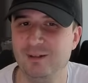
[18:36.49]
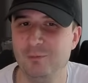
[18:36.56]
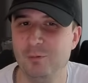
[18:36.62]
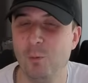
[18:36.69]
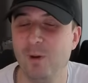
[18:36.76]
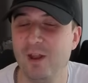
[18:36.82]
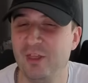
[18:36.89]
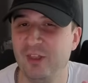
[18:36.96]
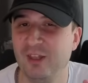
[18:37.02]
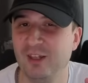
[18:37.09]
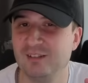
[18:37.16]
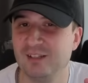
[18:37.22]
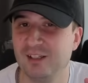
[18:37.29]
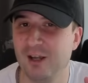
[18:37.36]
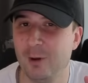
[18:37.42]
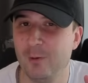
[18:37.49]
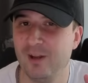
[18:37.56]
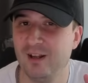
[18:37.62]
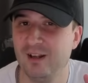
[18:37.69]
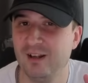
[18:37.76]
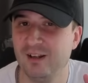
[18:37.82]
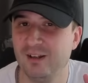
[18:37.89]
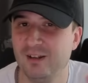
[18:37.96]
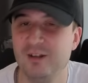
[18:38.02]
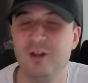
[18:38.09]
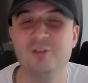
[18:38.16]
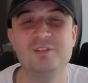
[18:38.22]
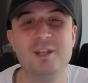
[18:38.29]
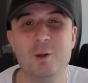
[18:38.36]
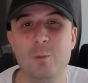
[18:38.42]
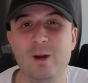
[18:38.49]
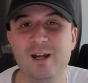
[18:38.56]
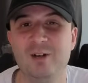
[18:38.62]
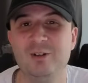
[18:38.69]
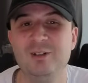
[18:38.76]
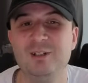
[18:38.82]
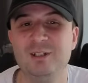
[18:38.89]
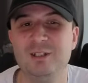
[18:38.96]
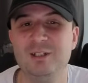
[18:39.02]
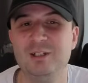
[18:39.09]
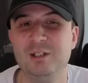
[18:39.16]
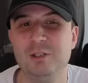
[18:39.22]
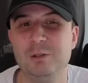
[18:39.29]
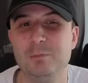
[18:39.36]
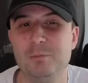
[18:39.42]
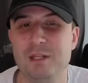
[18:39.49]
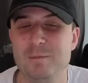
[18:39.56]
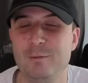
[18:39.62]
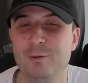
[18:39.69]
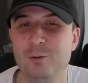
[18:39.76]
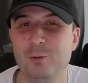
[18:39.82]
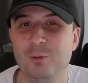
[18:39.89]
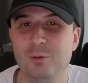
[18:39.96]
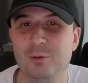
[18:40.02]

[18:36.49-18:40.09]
But when things are going not so well, people